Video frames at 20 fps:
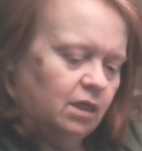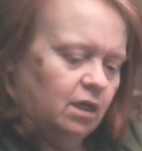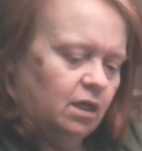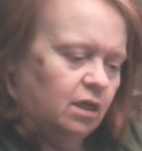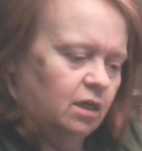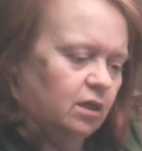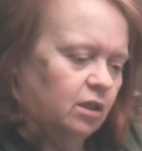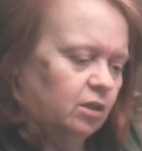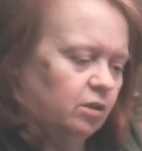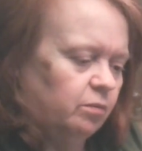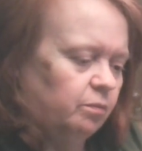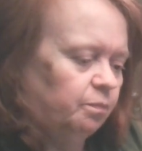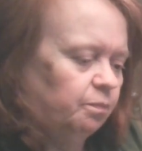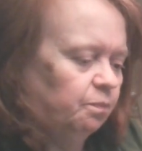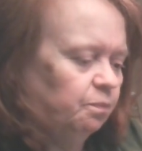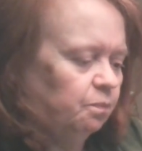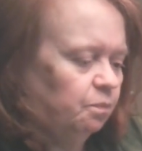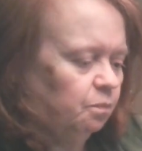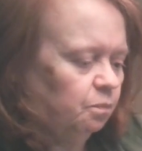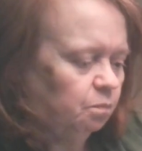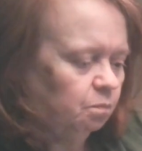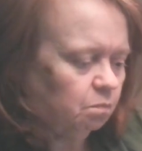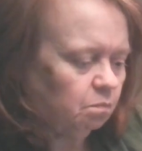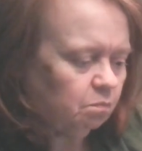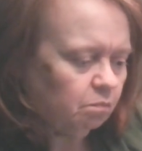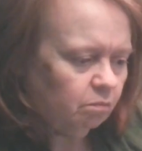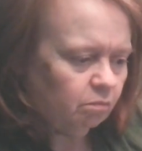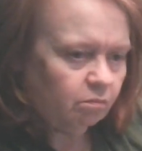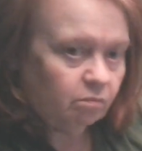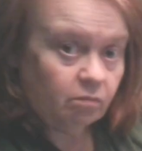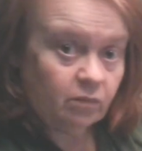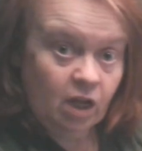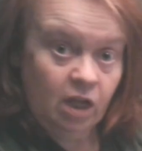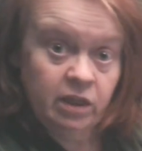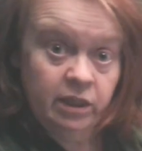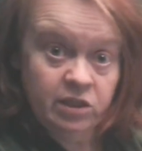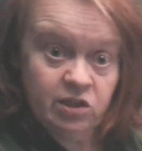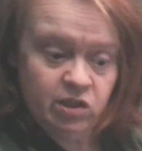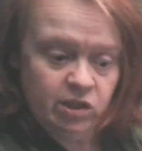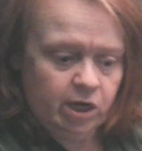And
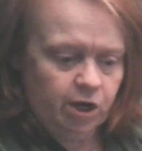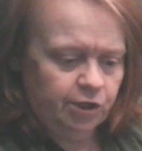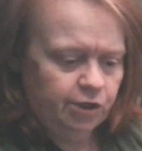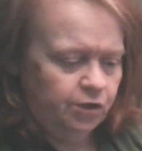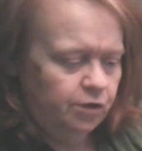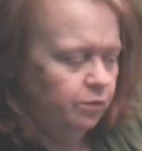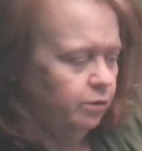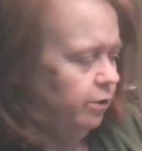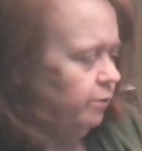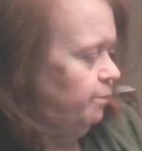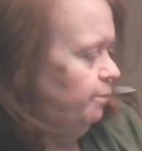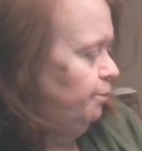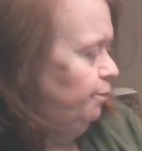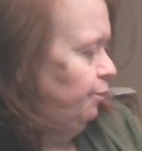this is how you do it.